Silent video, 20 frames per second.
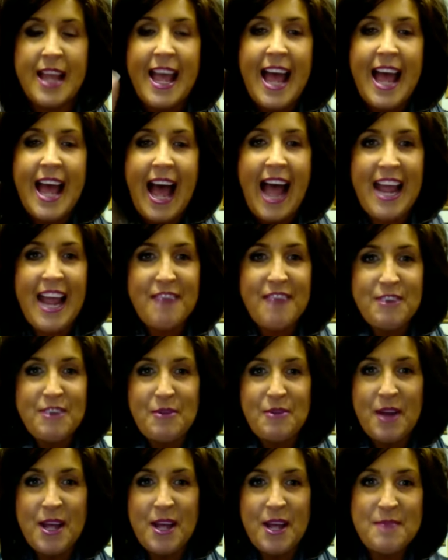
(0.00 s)
Hi
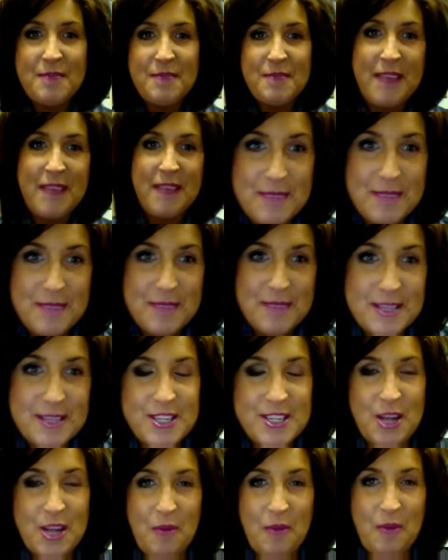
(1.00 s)
everyone, my name is
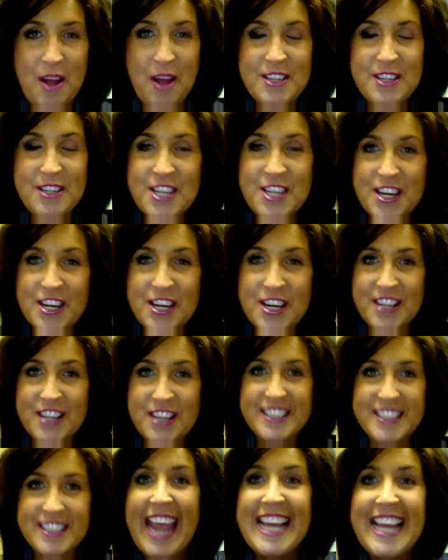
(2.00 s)
Michelle Walters
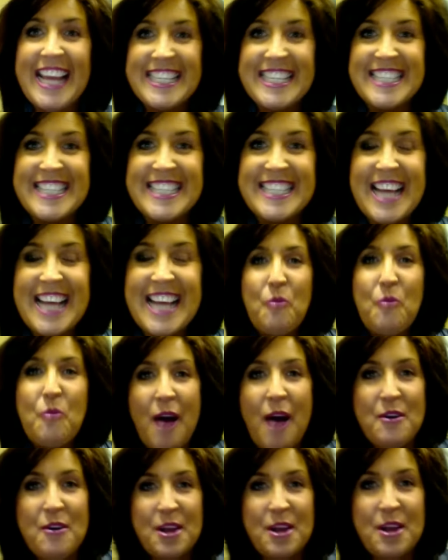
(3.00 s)
and
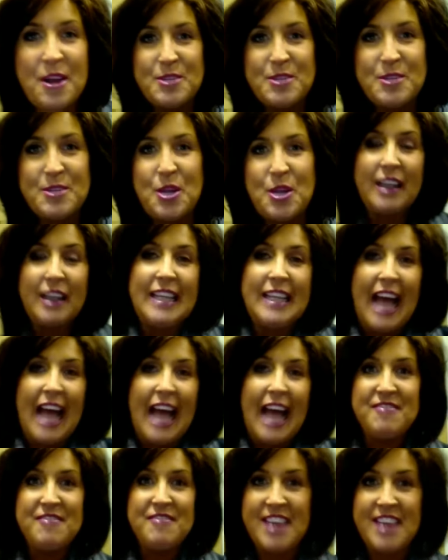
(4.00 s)
welcome to our live
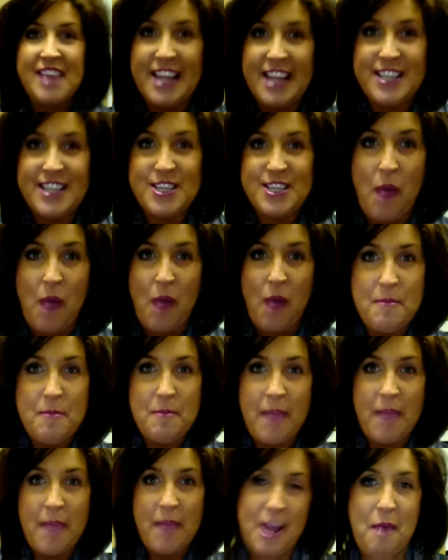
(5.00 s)
nationwide
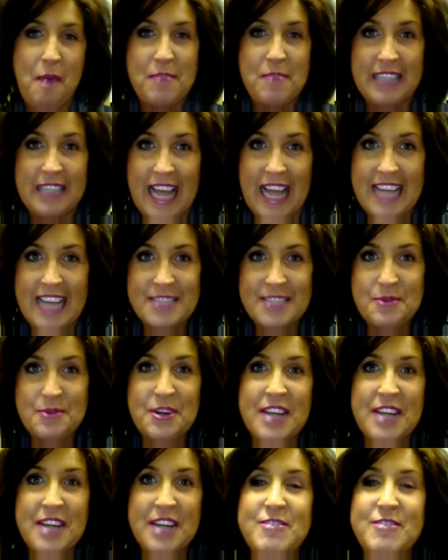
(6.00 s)
makeup class. We're going to
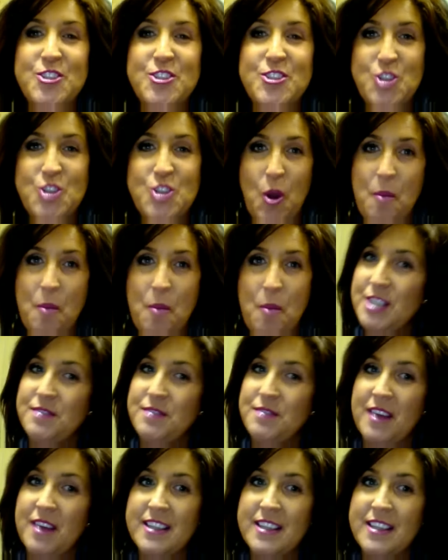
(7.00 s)
have so much
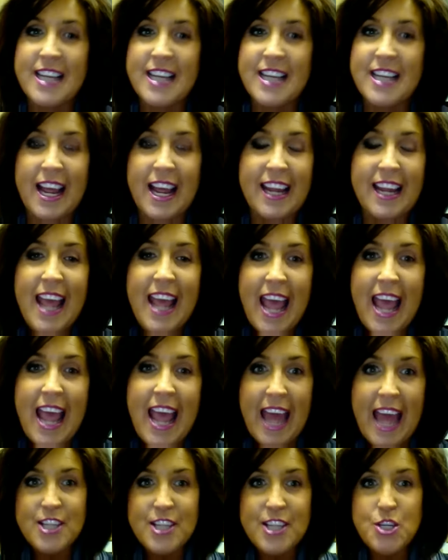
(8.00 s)
fun tonight. And
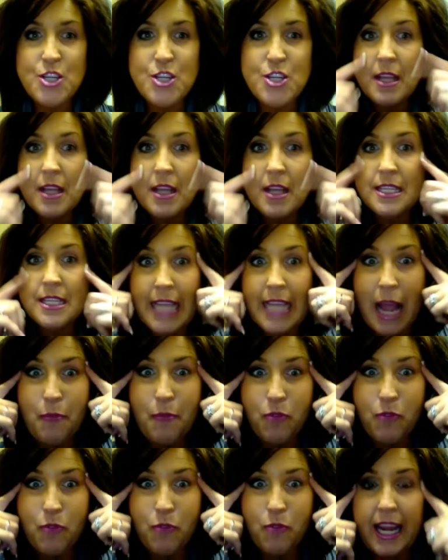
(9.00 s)
as you can see, I'm
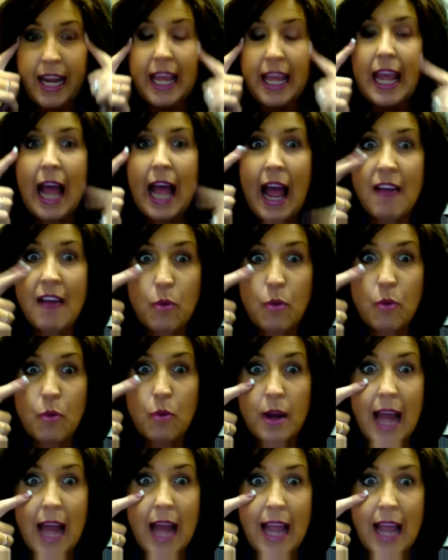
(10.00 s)
ready. I have one
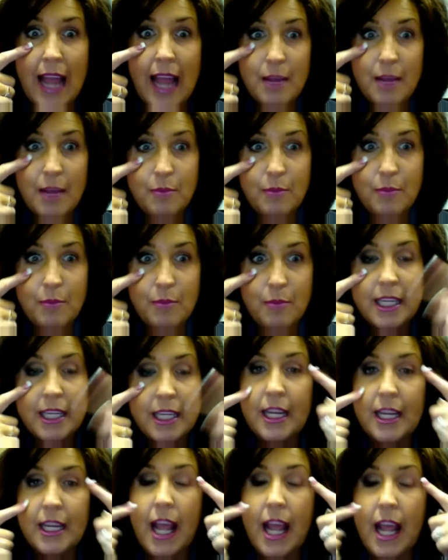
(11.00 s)
eye completed
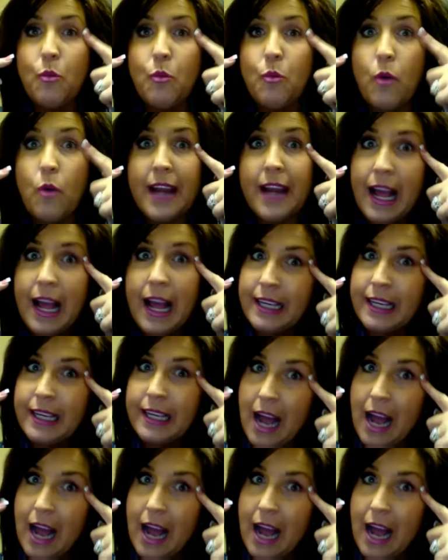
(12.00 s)
and one eye not